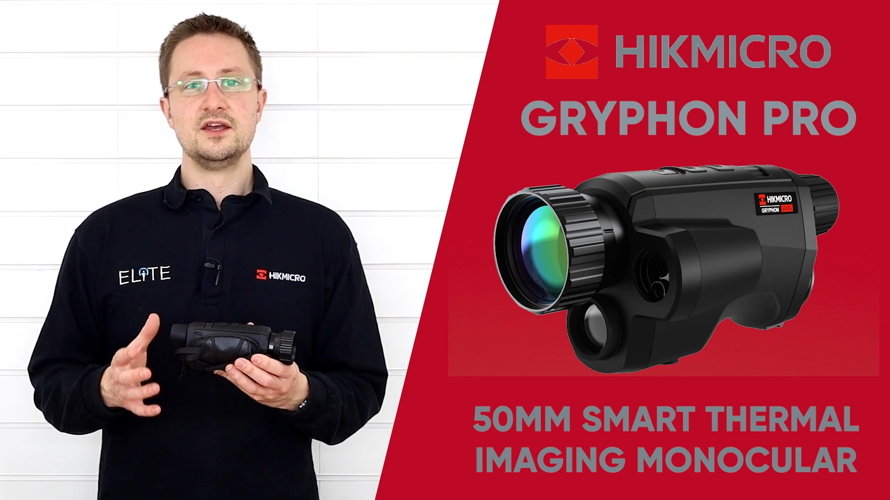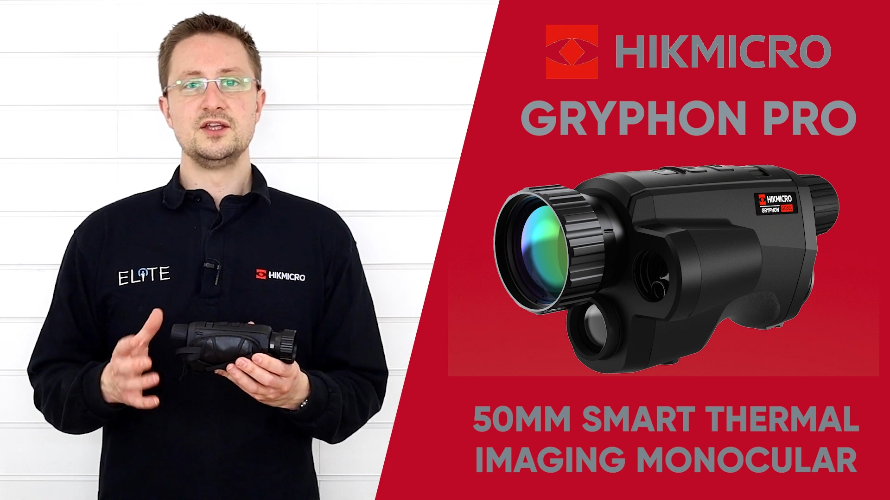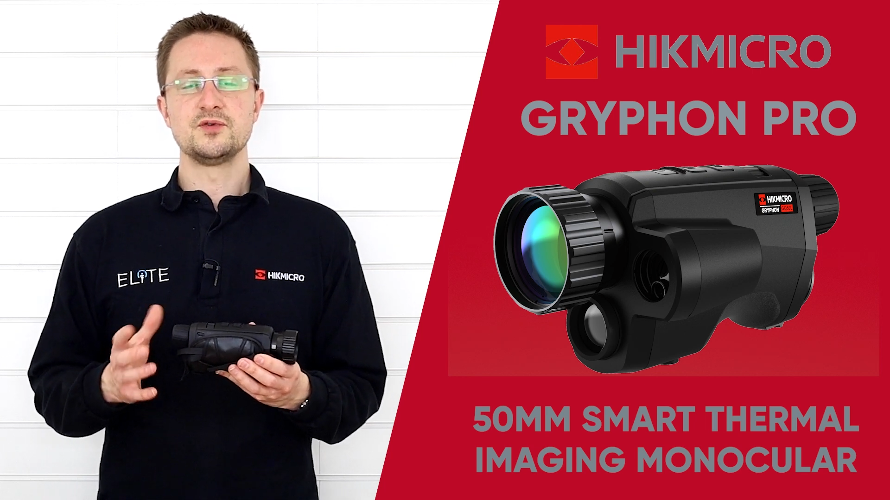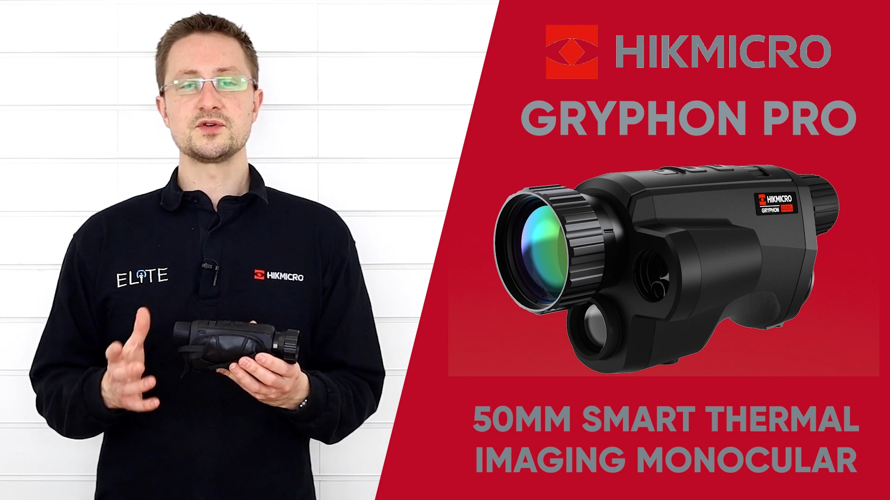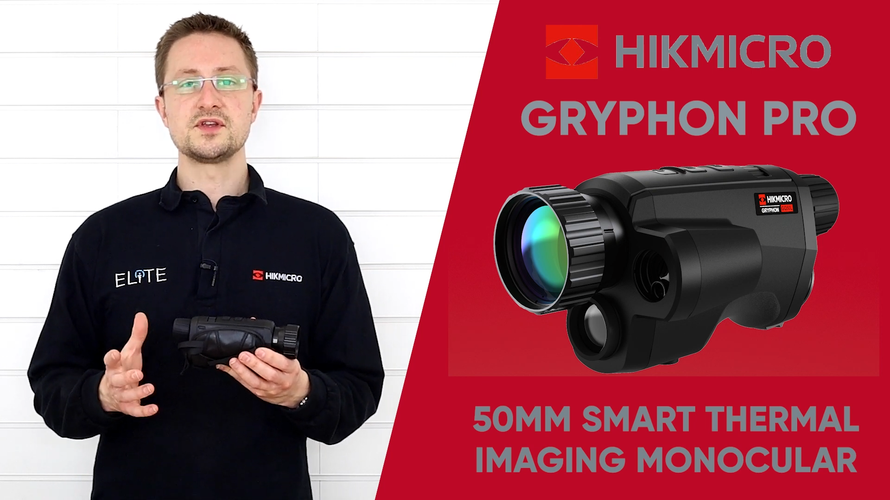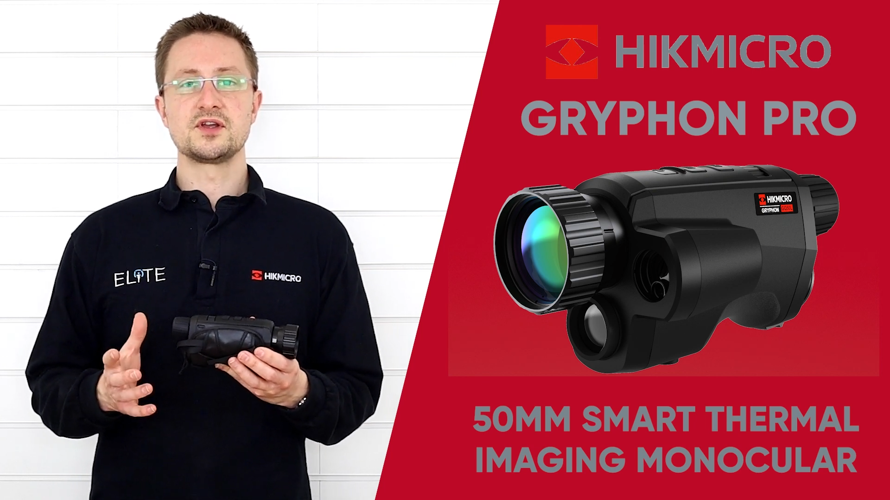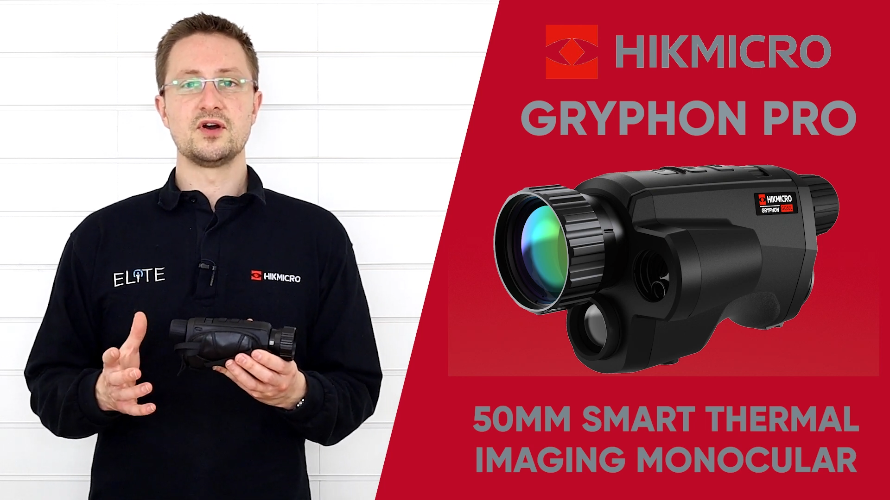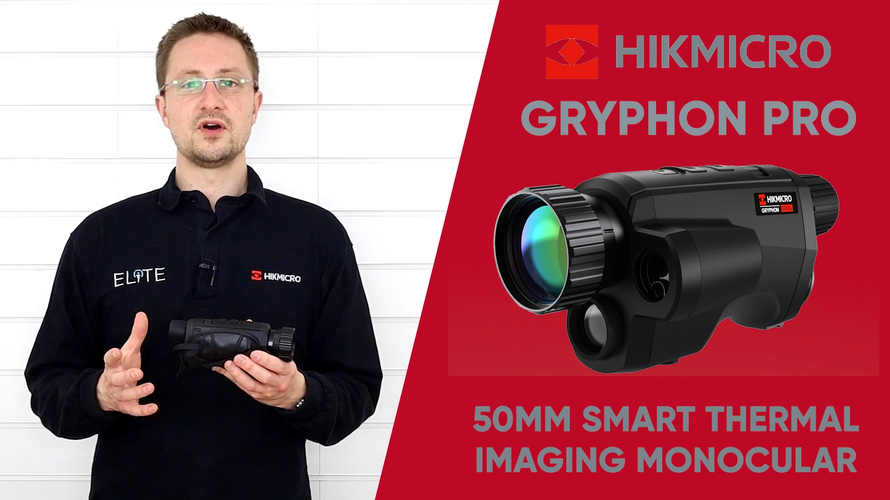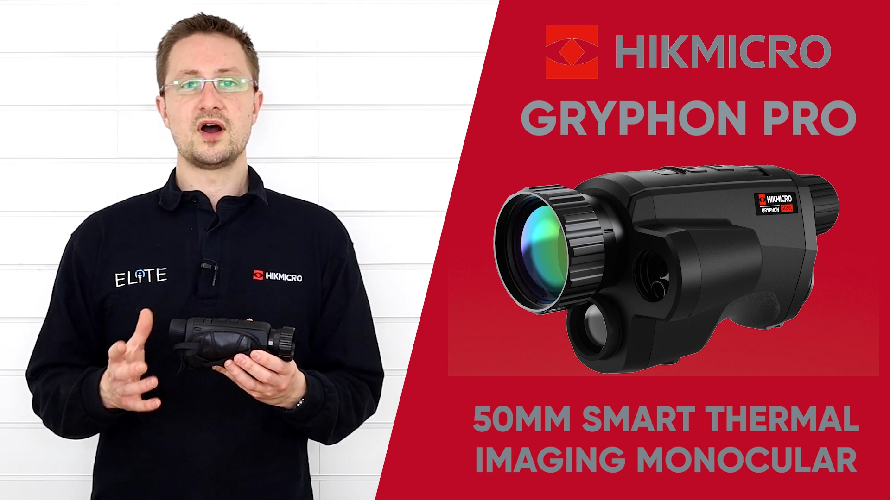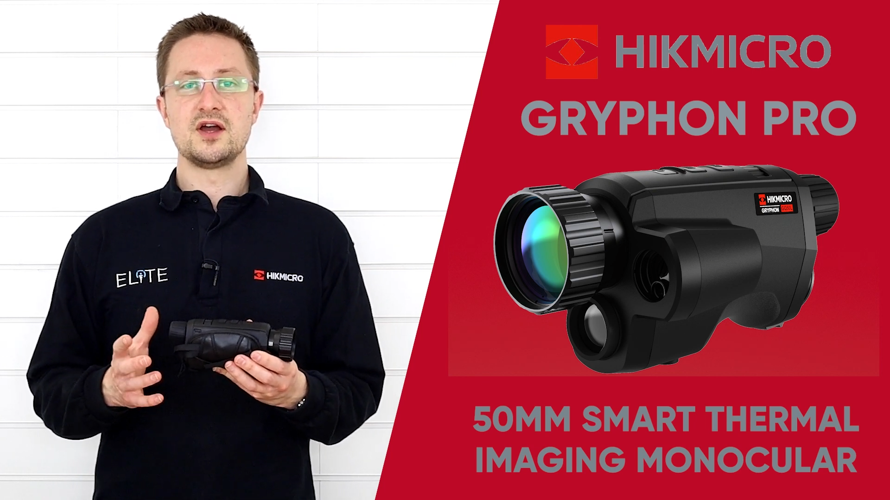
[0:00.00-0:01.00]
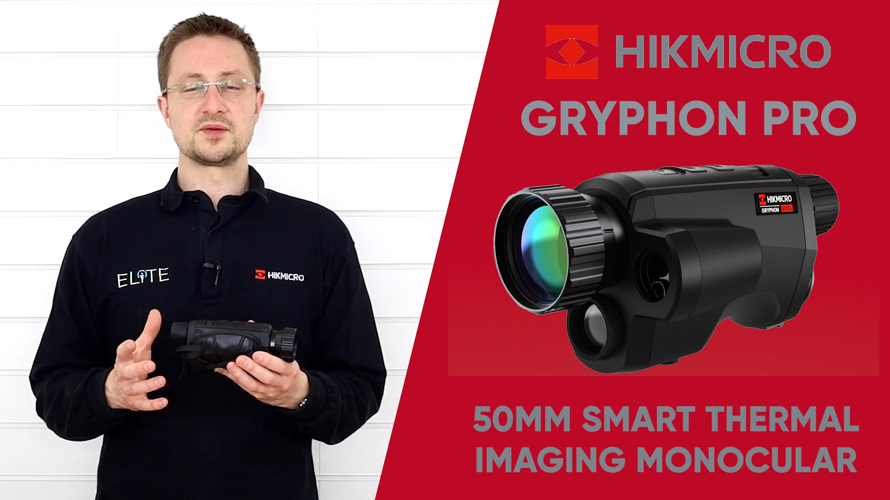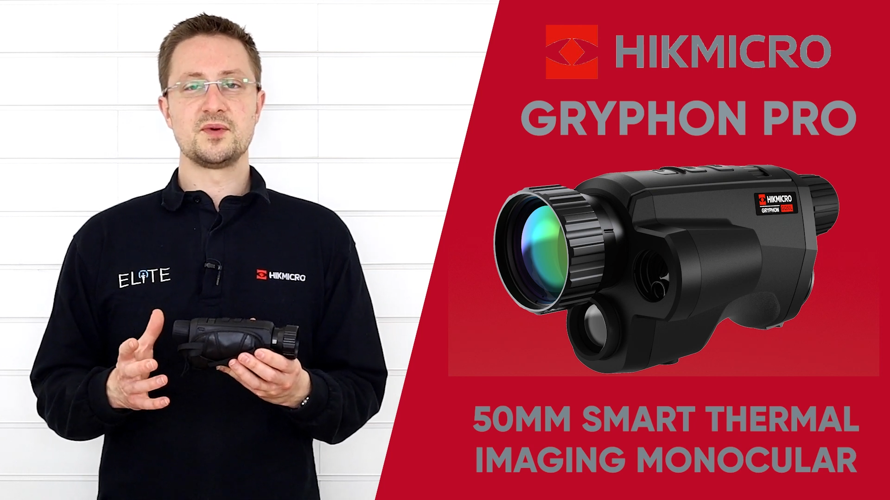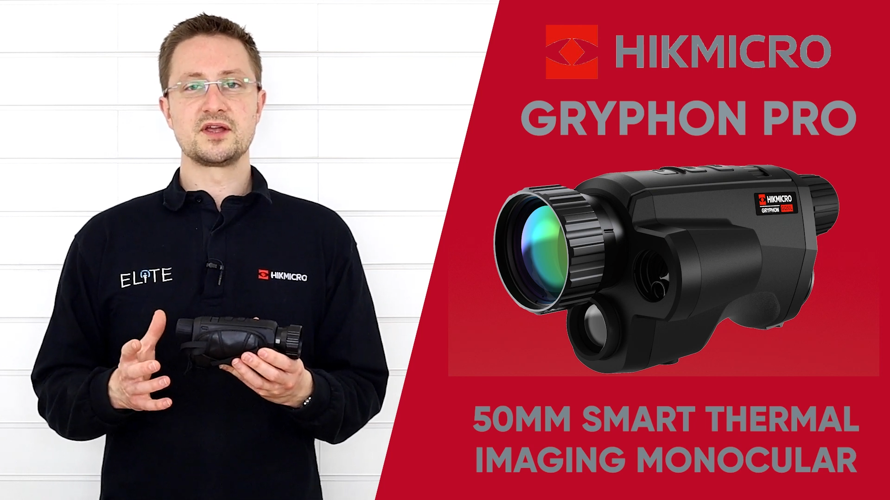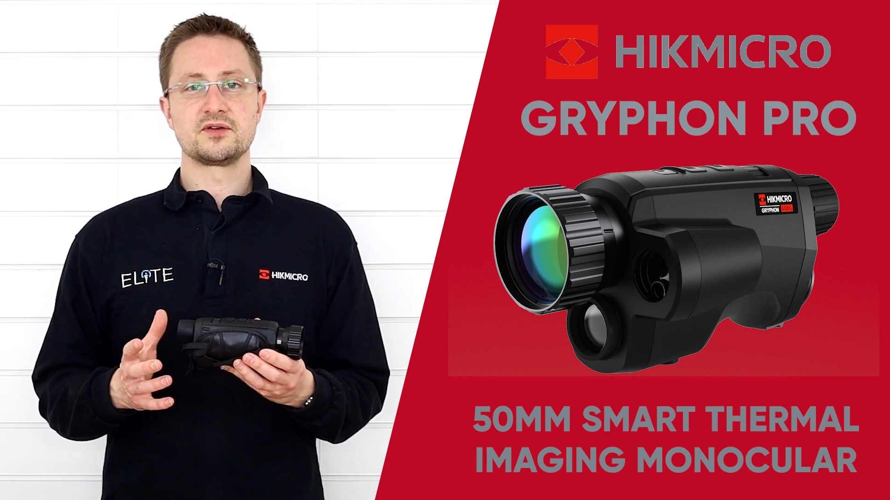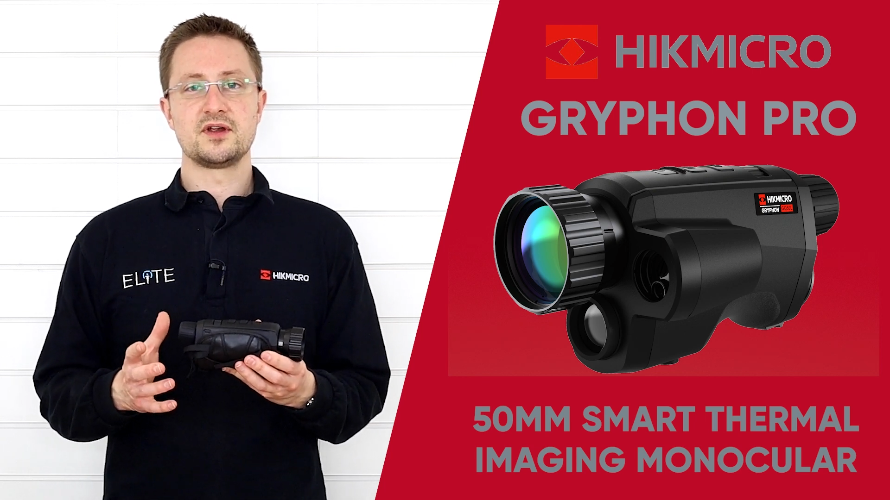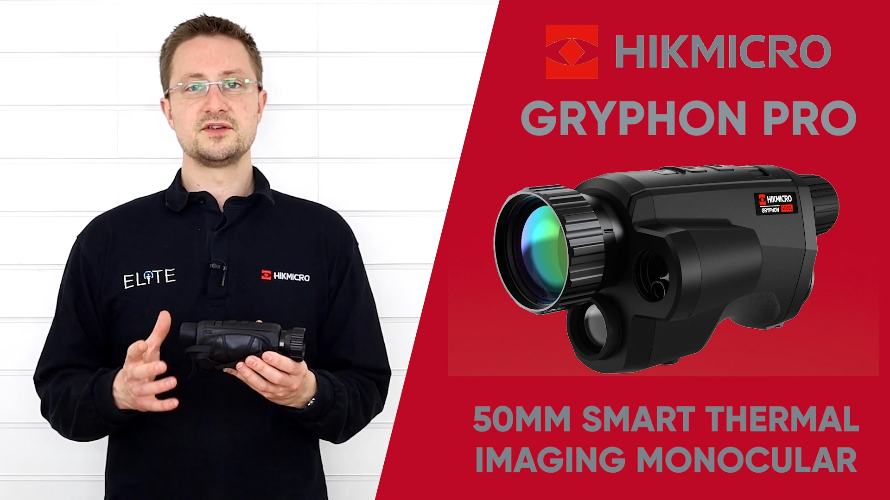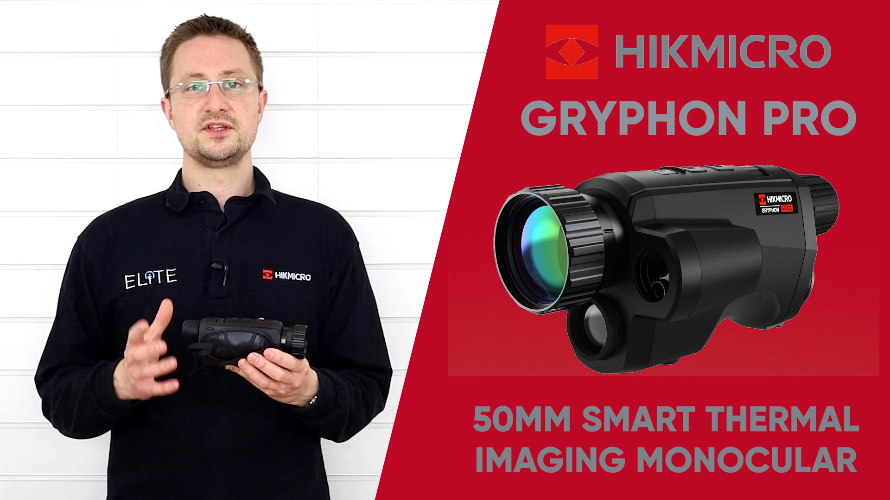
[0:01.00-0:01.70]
You've also got HIKMICRO's